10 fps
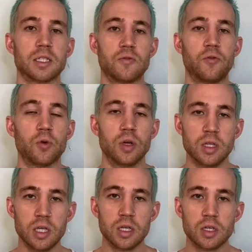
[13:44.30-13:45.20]
4
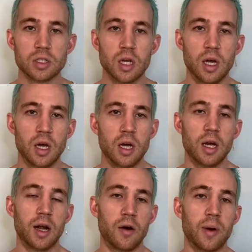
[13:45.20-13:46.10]
years,
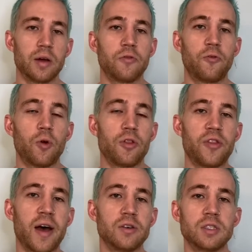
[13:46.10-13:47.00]
around
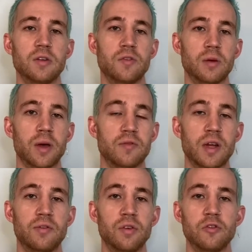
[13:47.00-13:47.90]
4,000 of them have
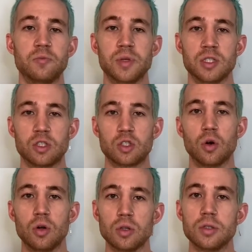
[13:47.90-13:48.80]
never even been
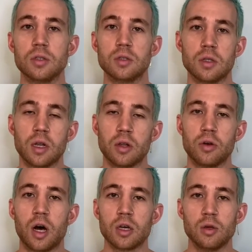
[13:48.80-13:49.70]
sold, let alone
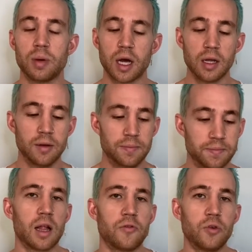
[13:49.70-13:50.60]
occupied. In
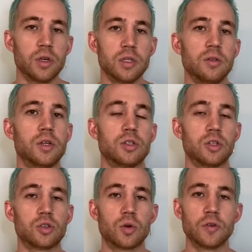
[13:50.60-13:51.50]
California, there's a
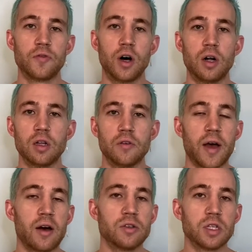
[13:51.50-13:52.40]
shortfall of
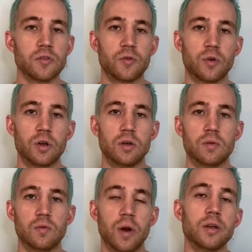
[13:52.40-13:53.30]
housing for
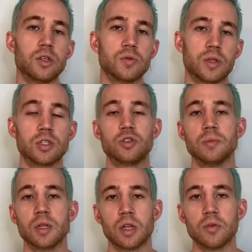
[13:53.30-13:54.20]
renters with
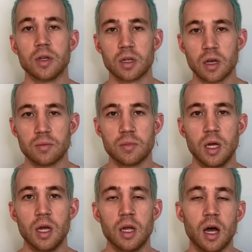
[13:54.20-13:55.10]
extremely low income
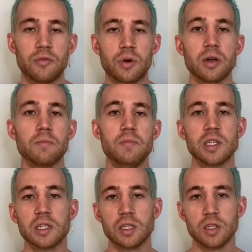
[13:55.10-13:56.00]
of around 1
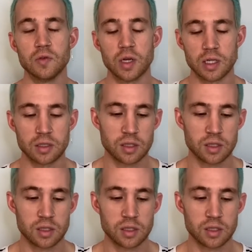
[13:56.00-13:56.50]
million units.